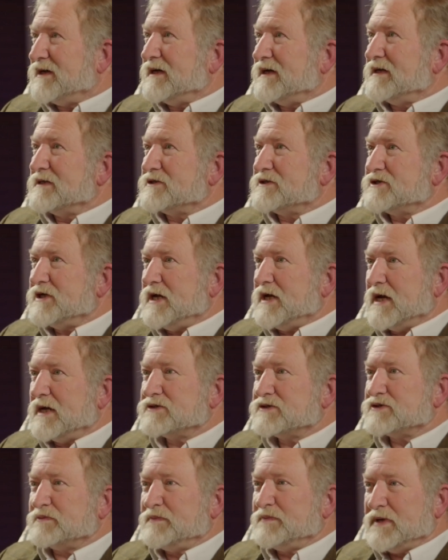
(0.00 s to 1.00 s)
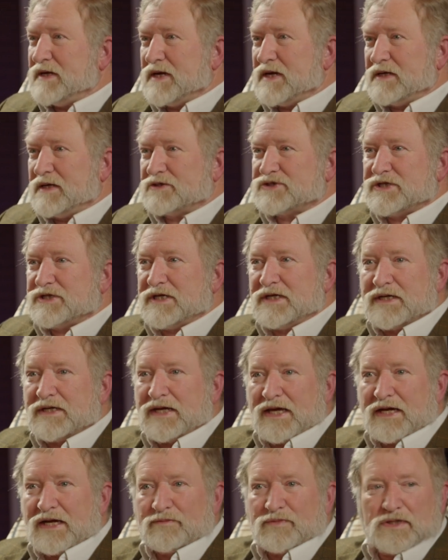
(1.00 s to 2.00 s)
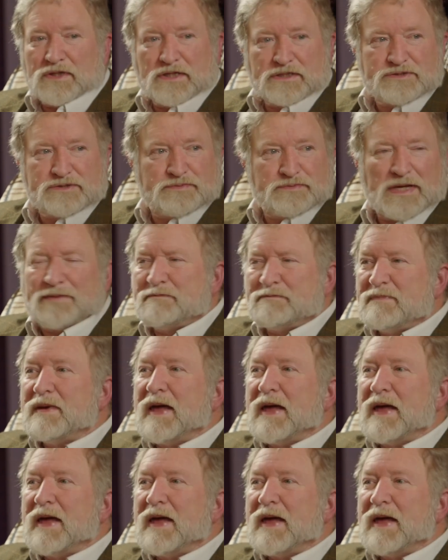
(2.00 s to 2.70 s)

She has her PhD in animal husbandry.